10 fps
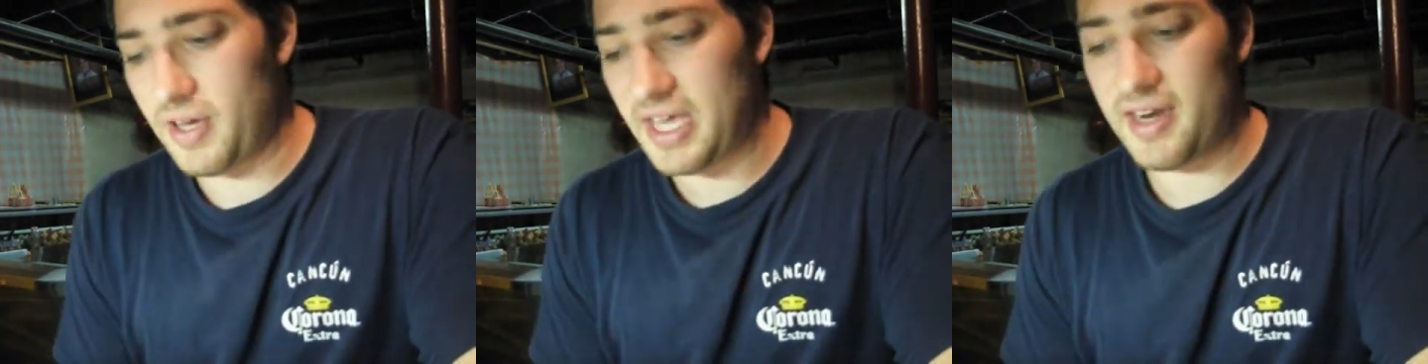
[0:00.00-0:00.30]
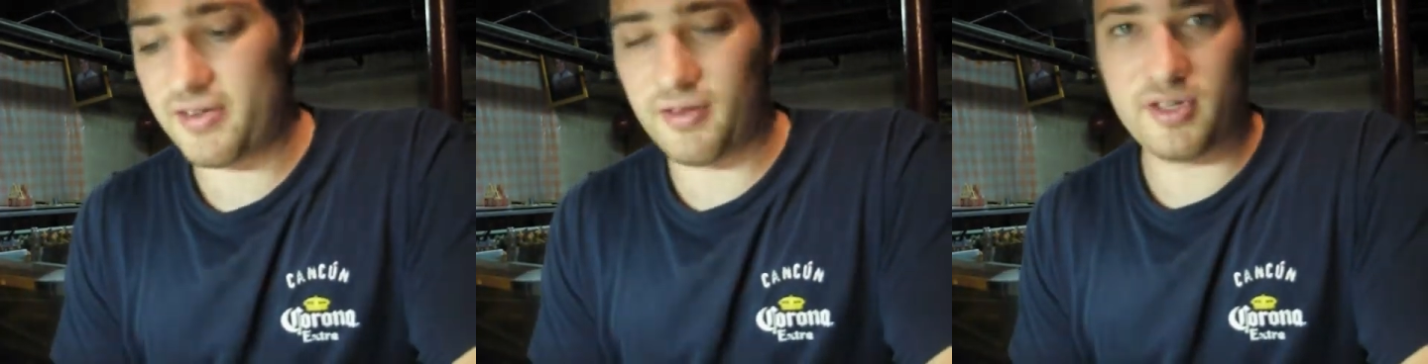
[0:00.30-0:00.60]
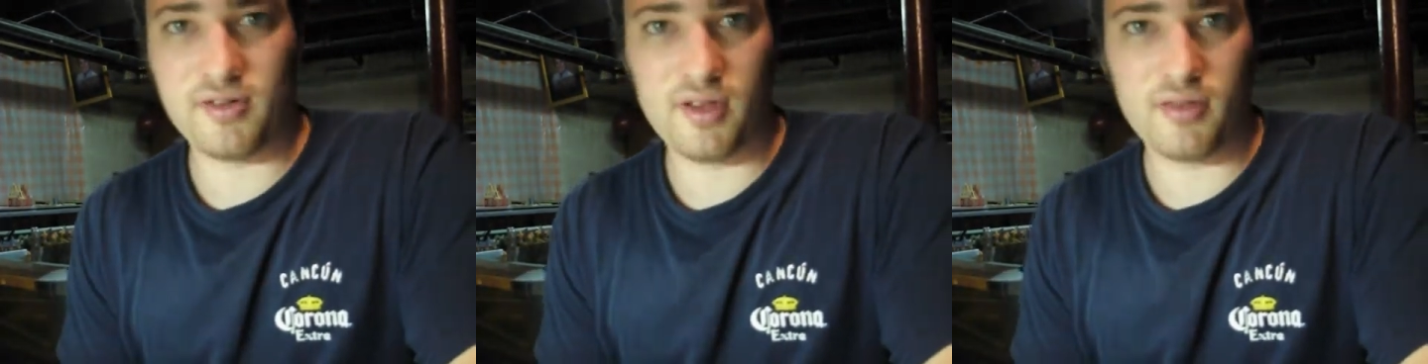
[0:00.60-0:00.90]
Again, it's only
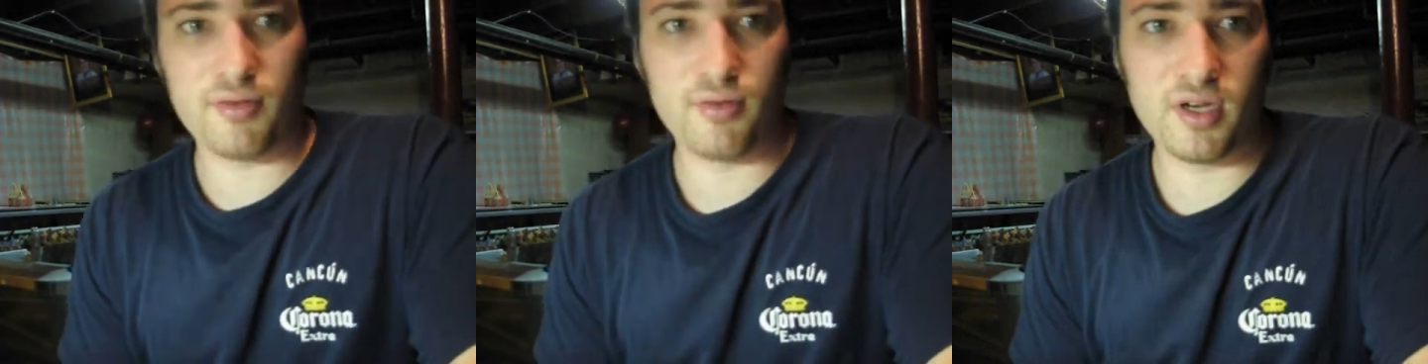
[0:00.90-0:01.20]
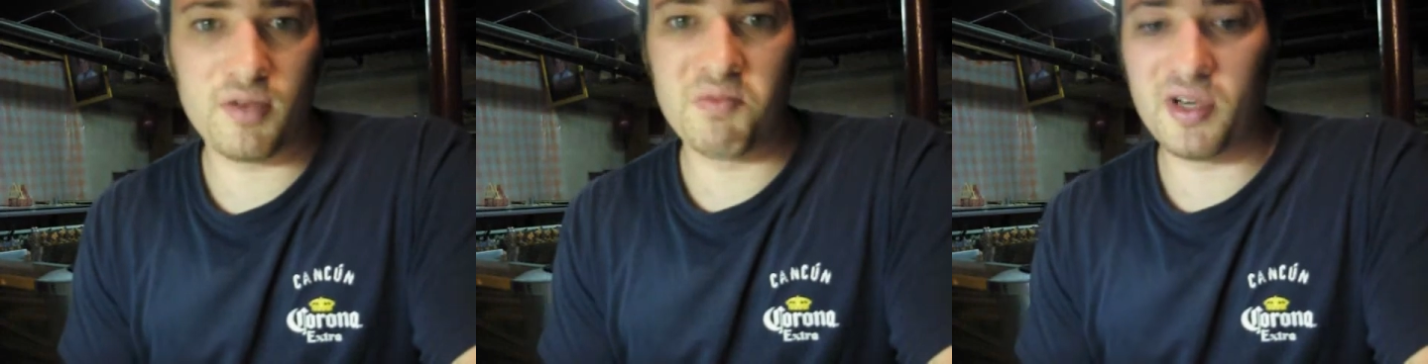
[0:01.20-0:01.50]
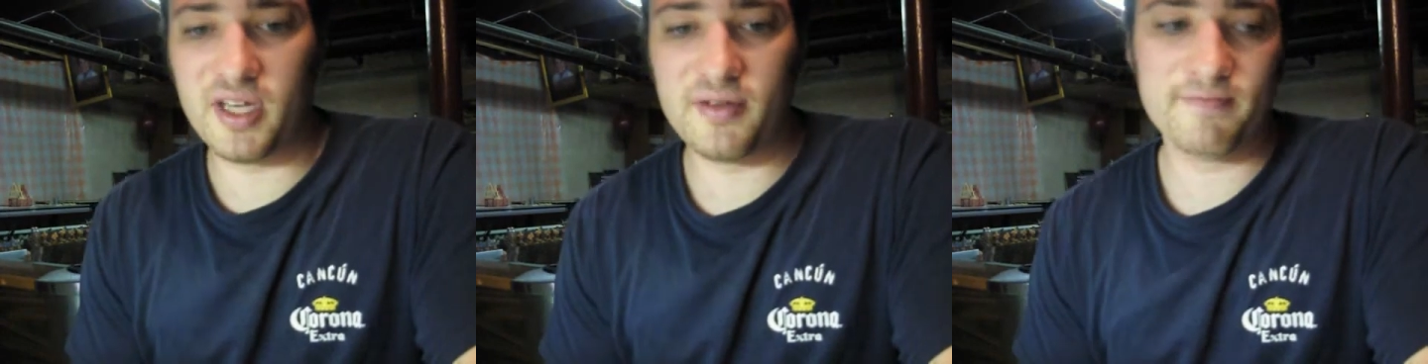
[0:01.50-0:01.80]
strength 3,
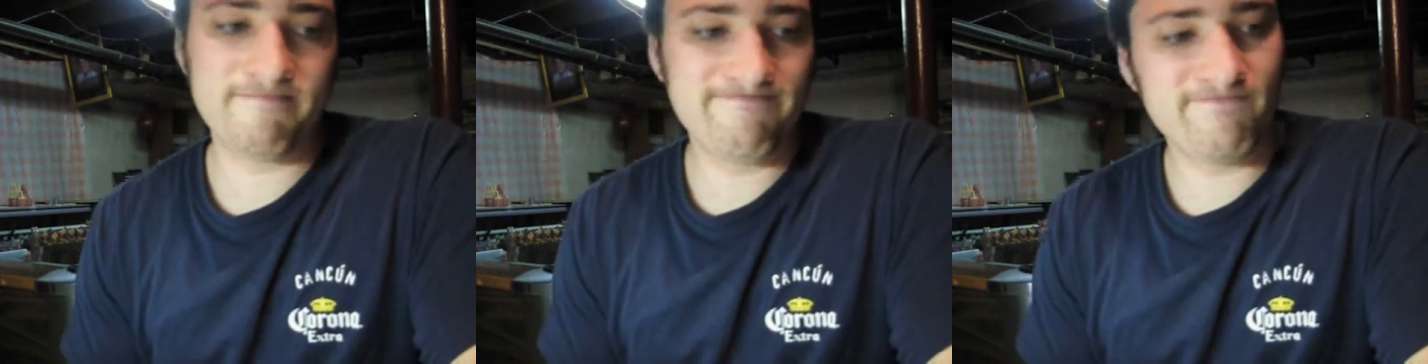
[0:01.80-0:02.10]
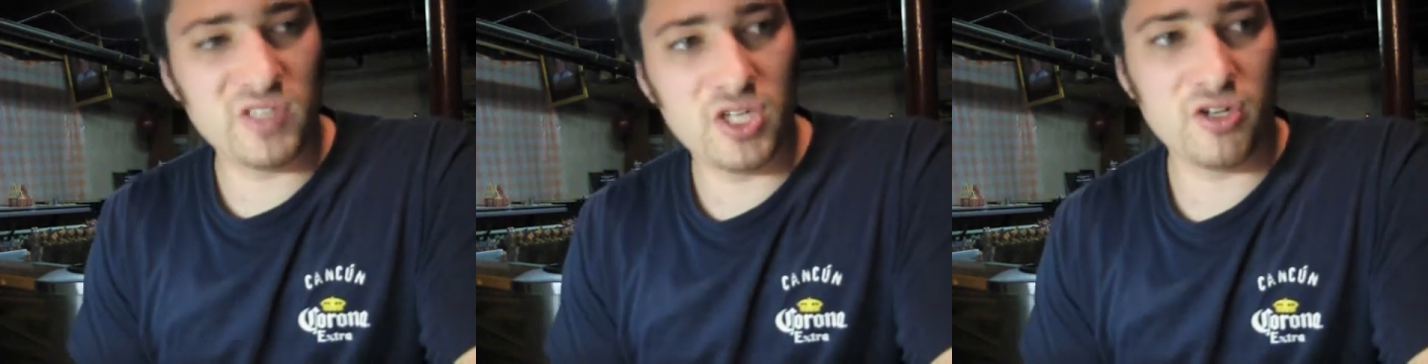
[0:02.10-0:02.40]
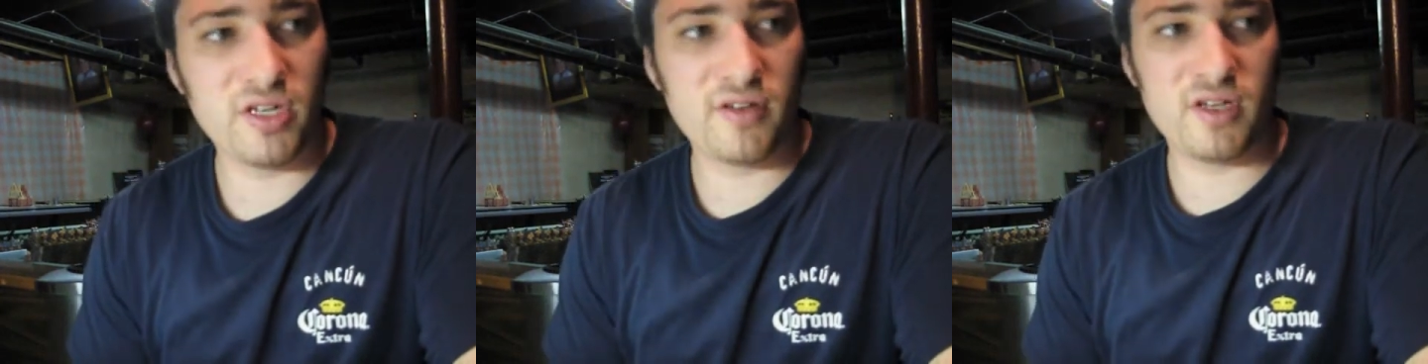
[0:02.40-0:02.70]
but you
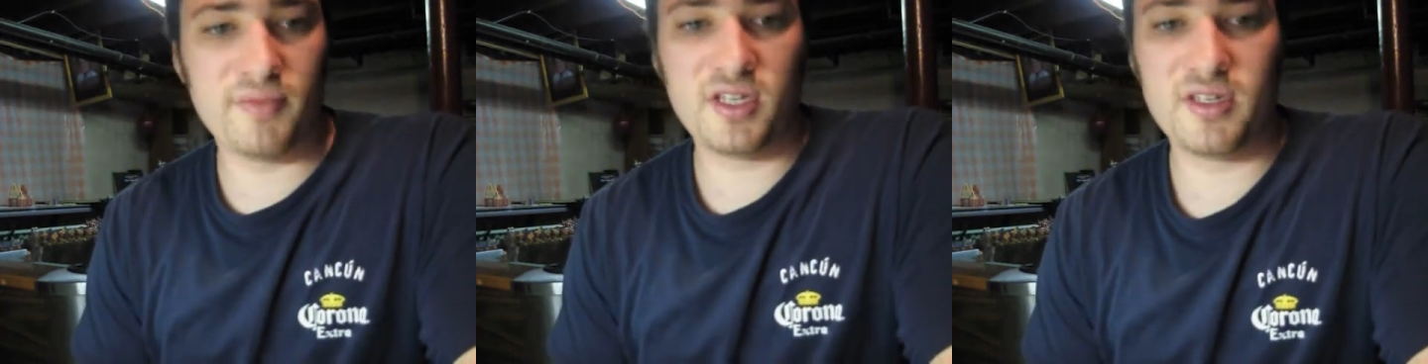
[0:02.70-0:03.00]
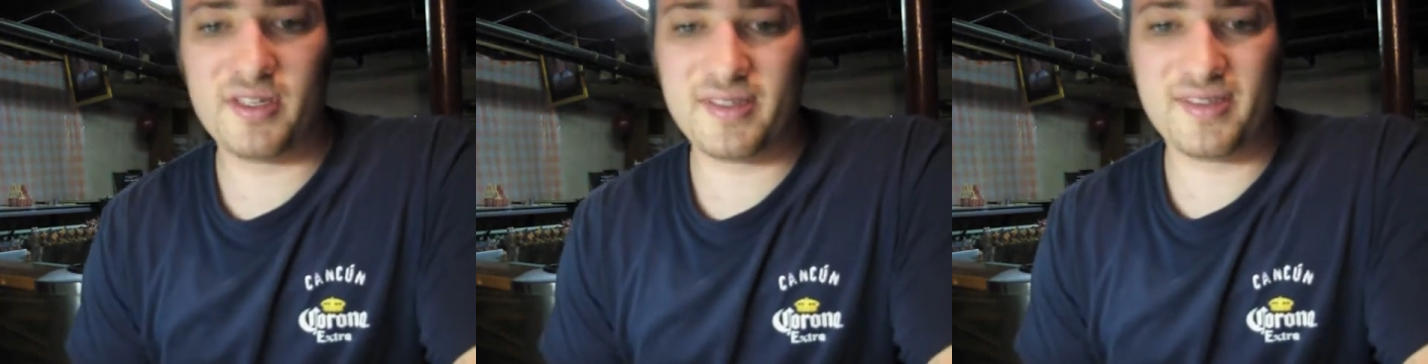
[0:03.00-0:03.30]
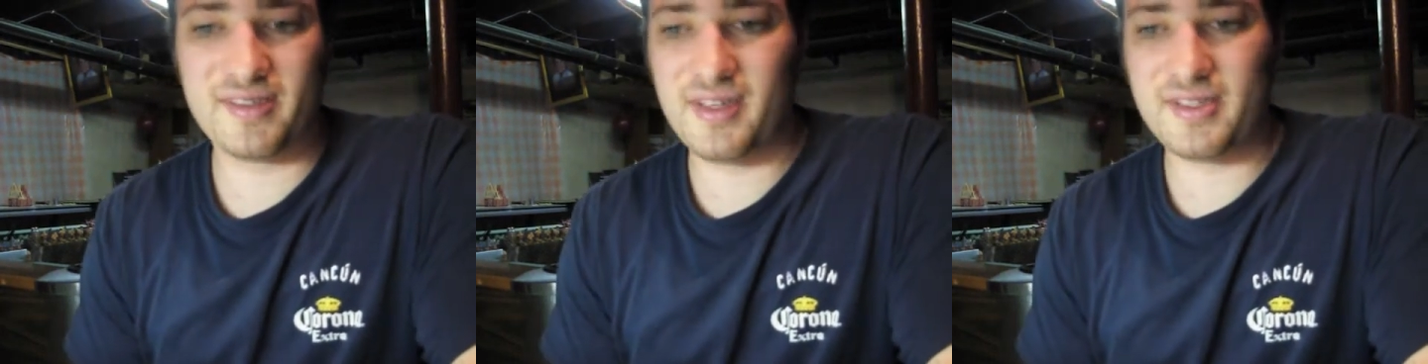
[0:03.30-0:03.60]
know, I mean,
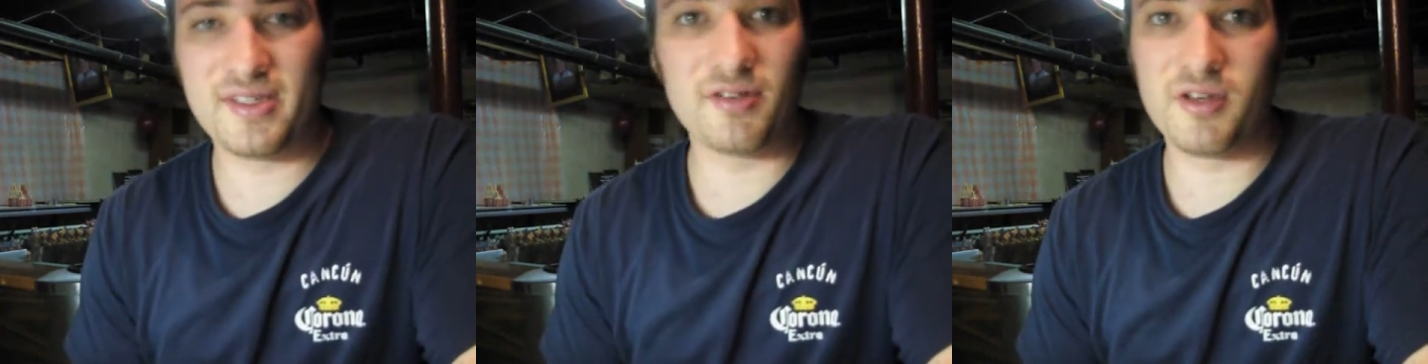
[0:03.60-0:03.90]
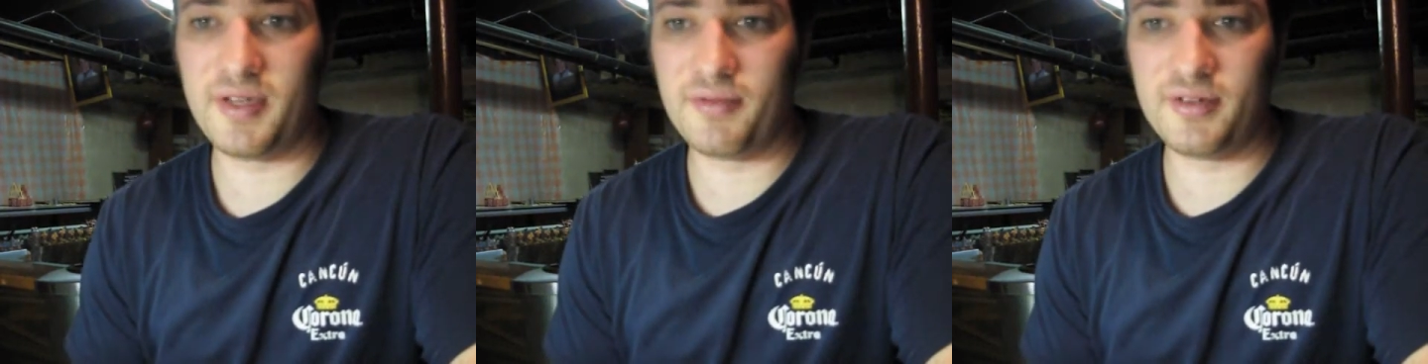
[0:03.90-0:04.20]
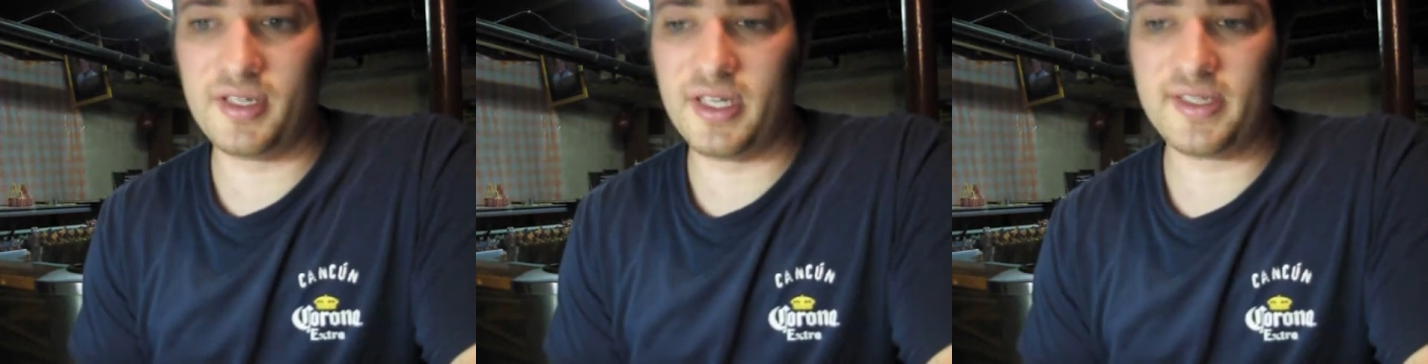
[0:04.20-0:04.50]
it's still going to be
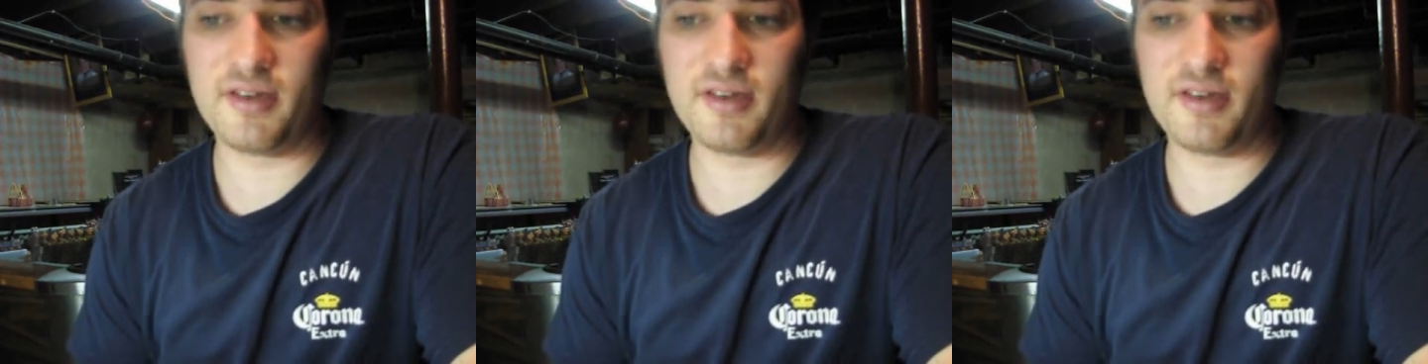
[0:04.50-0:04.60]
really nice.